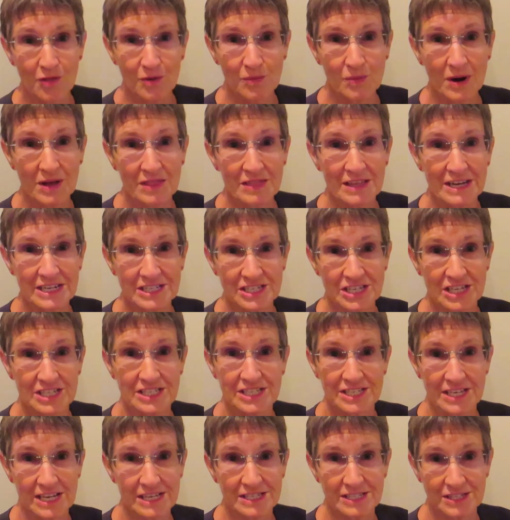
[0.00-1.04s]
the one that
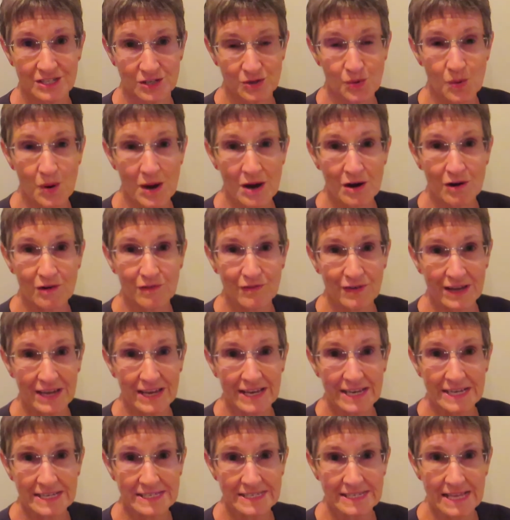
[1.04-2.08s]
just does 12
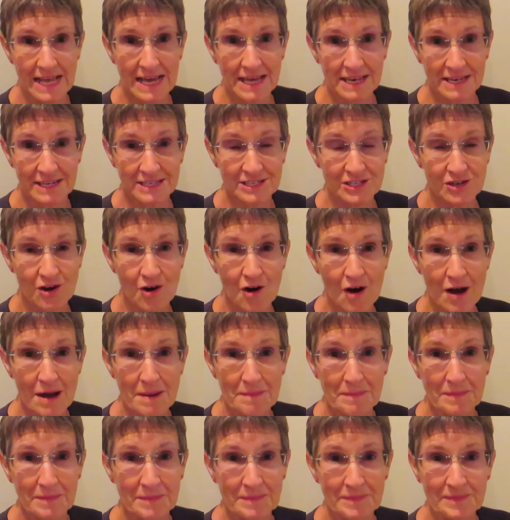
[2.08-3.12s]
eggs at a
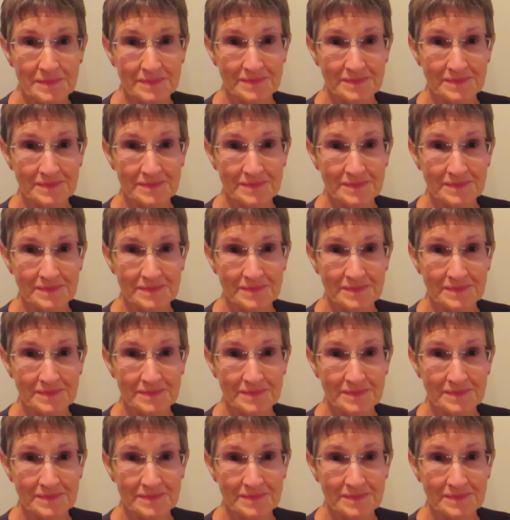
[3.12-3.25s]
time.